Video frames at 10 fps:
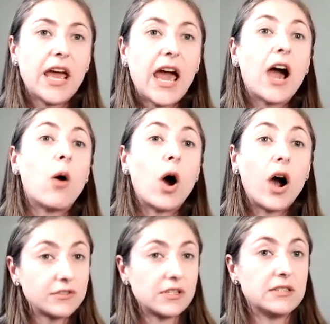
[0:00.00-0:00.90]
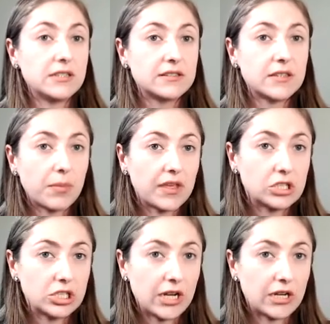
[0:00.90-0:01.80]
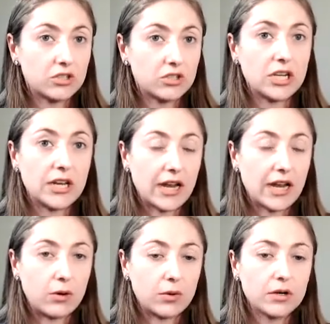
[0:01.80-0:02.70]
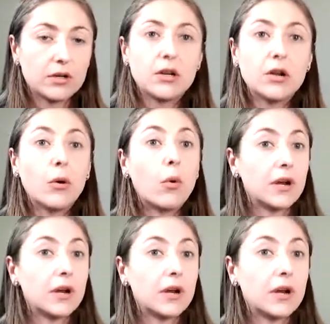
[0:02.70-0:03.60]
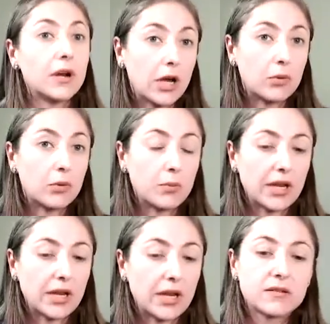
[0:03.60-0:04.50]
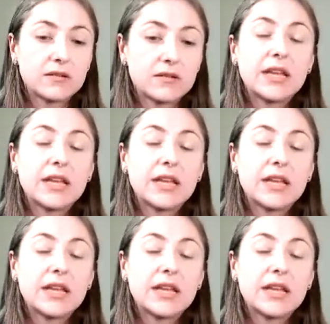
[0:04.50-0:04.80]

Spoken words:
How often does something change in an hour or in every couple minutes?